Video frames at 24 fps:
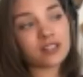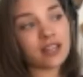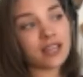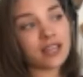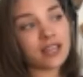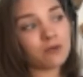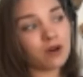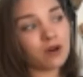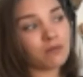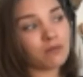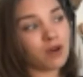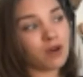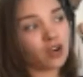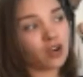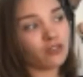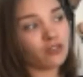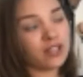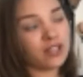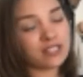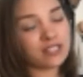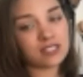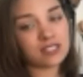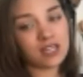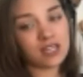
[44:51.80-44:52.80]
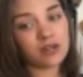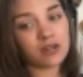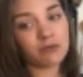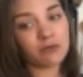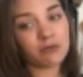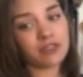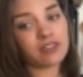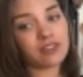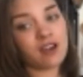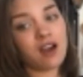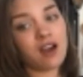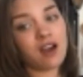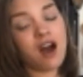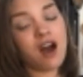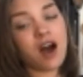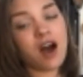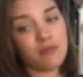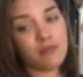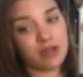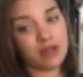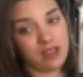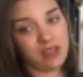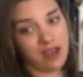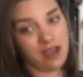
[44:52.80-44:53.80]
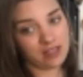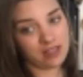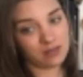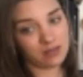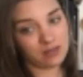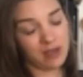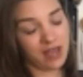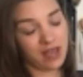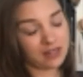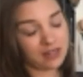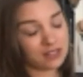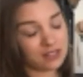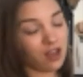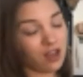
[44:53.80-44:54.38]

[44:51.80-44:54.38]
what Marvel has done with the comedy aspect.